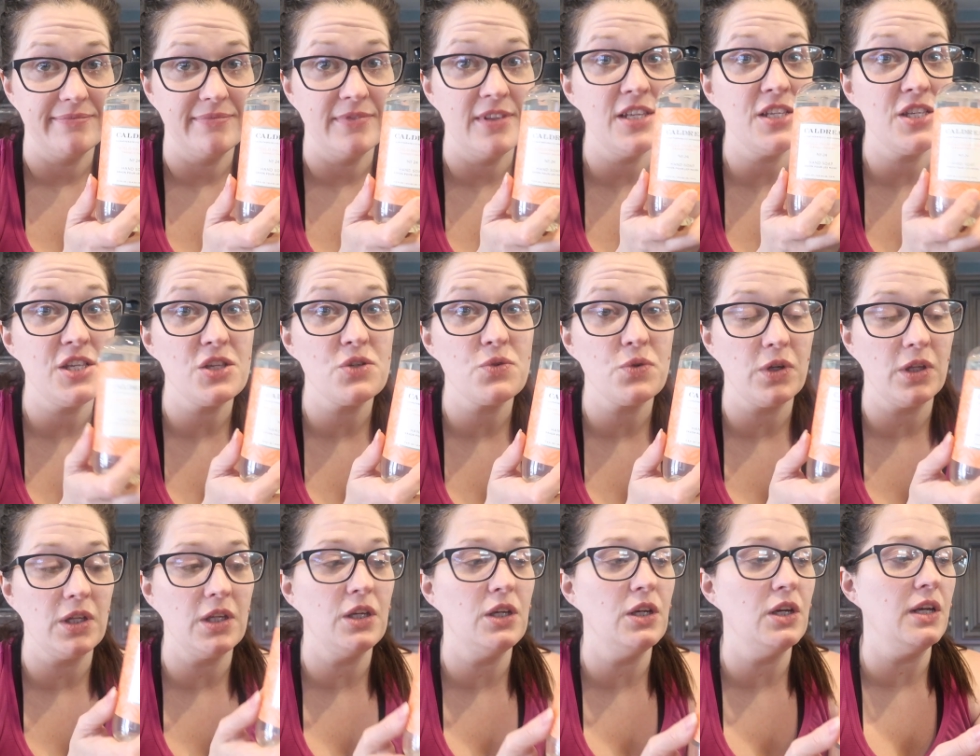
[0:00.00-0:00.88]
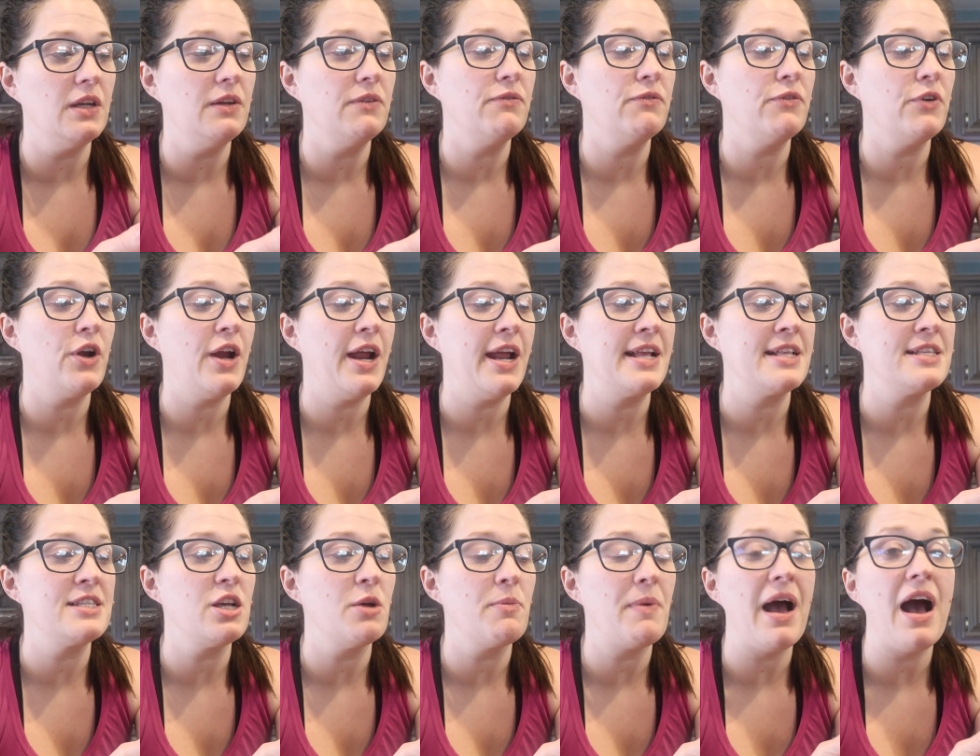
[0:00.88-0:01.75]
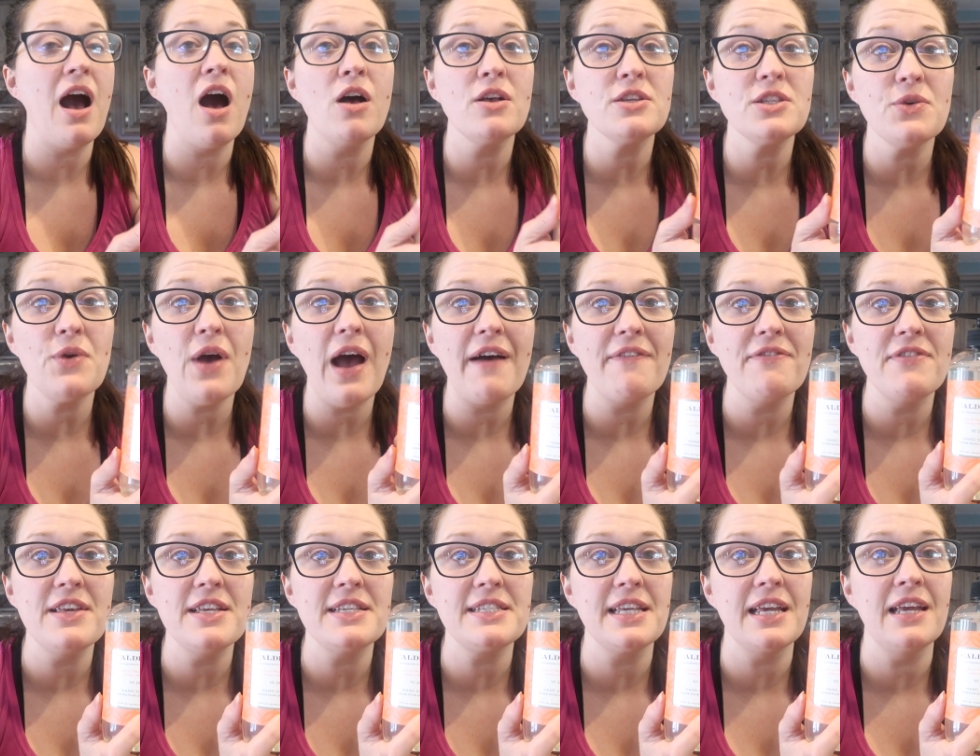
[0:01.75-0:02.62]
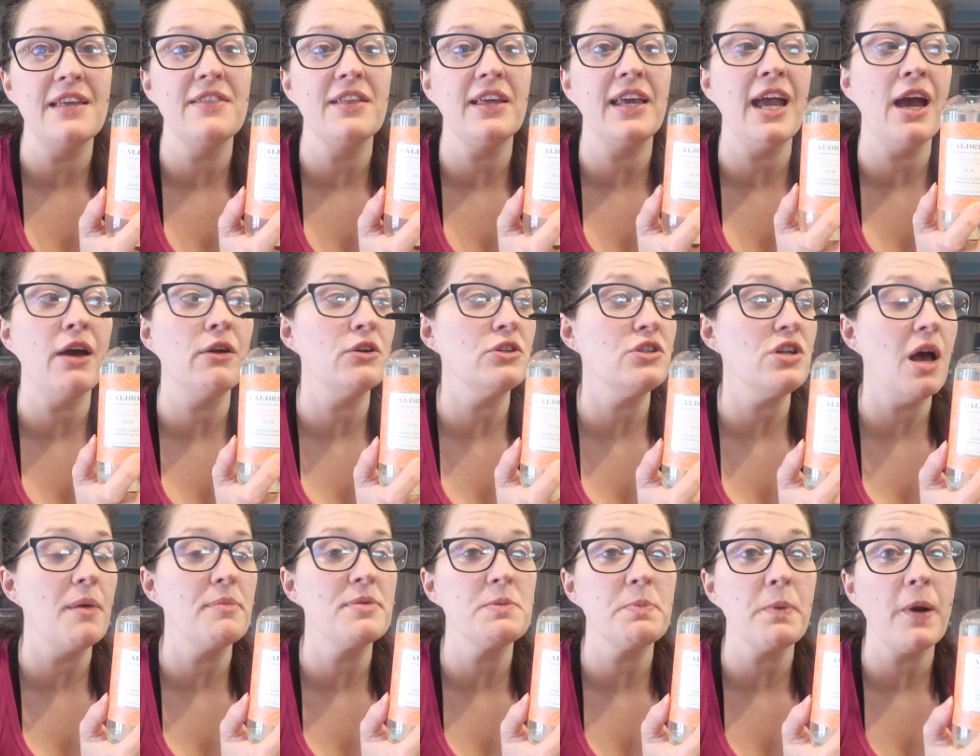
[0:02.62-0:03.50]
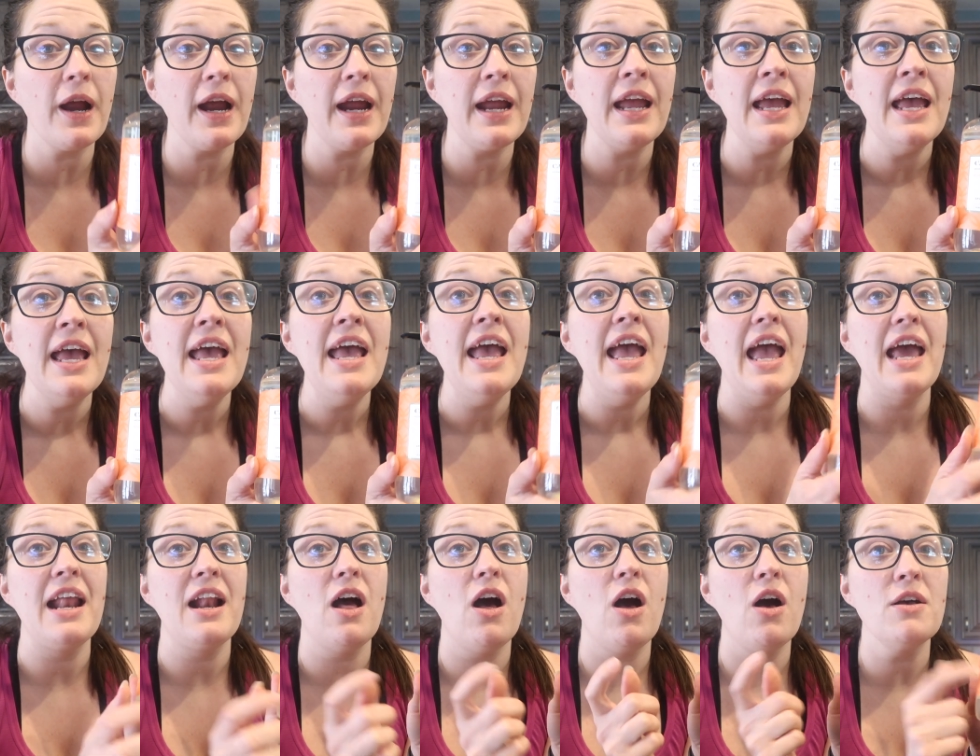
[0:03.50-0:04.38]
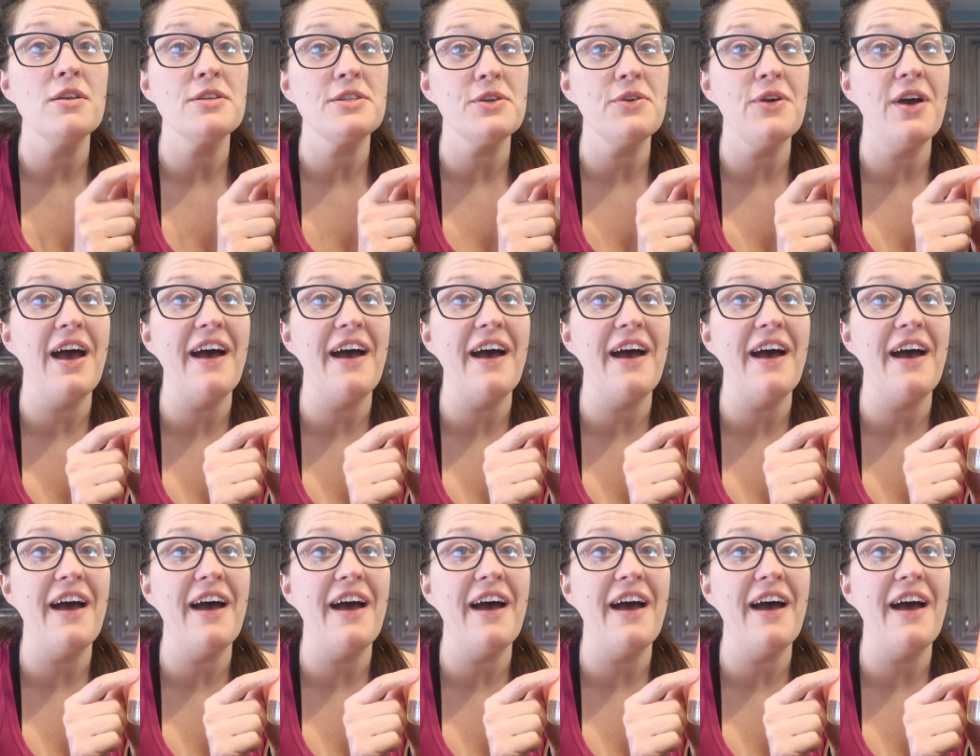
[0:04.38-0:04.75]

this is really good for hand soap. I also have this in the countertop spray, and I also